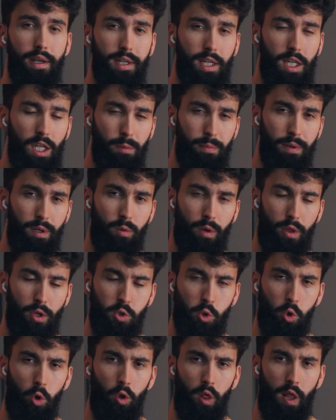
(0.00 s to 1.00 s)
In keeping with the
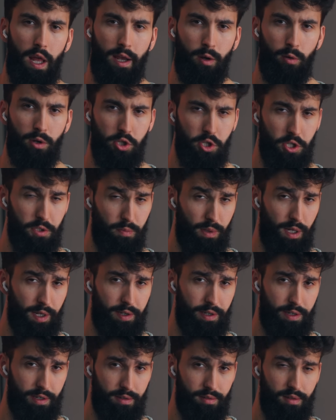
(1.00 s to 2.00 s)
strong language
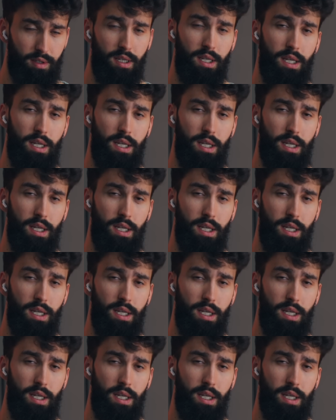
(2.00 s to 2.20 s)
displayed here,